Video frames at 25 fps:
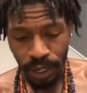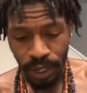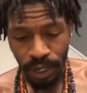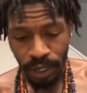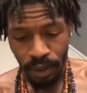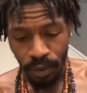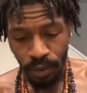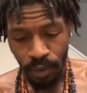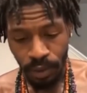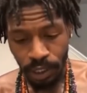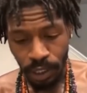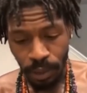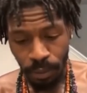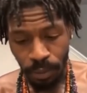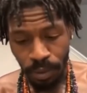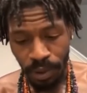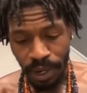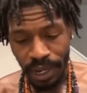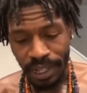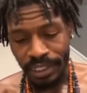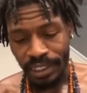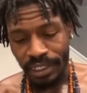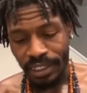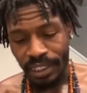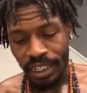the process
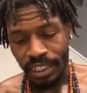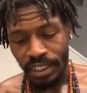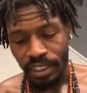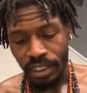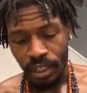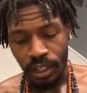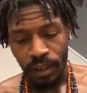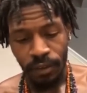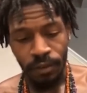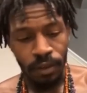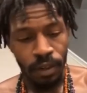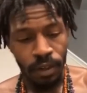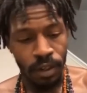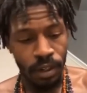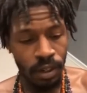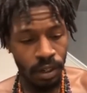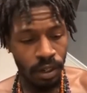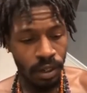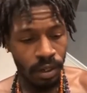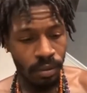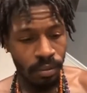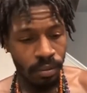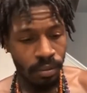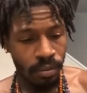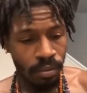of
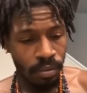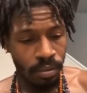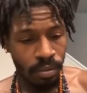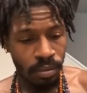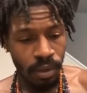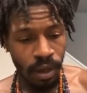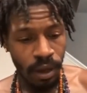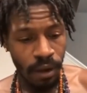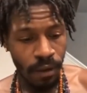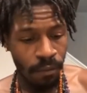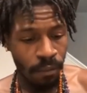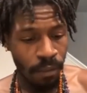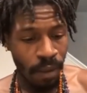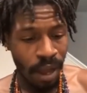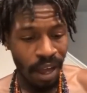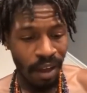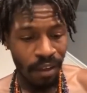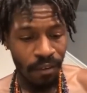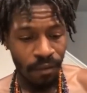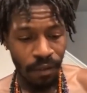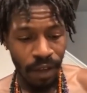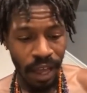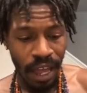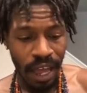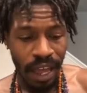Mach
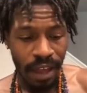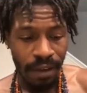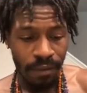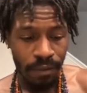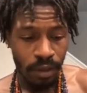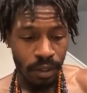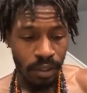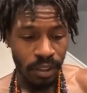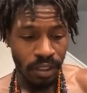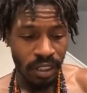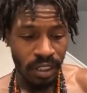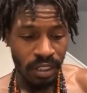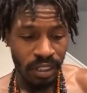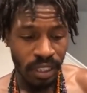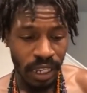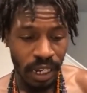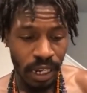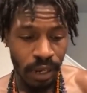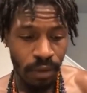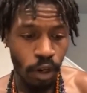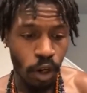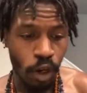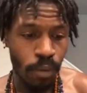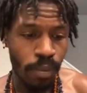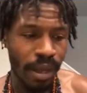5 synthetic
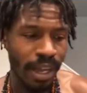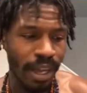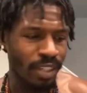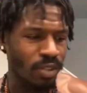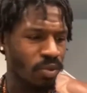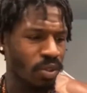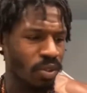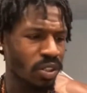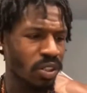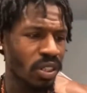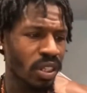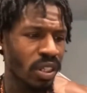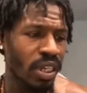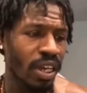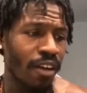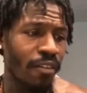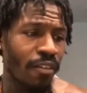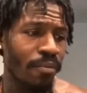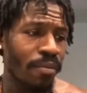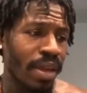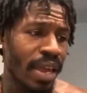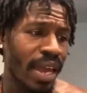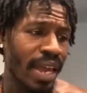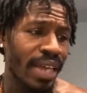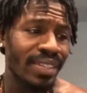robots, which the government has
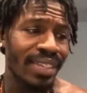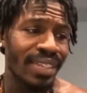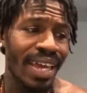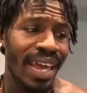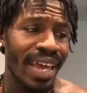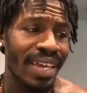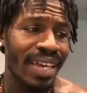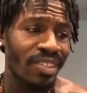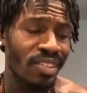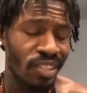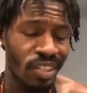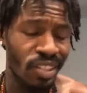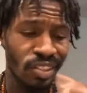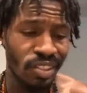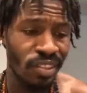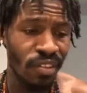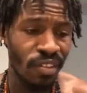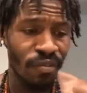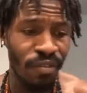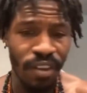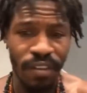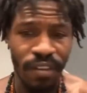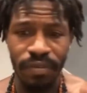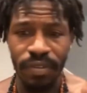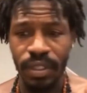had since the
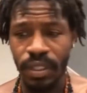50s.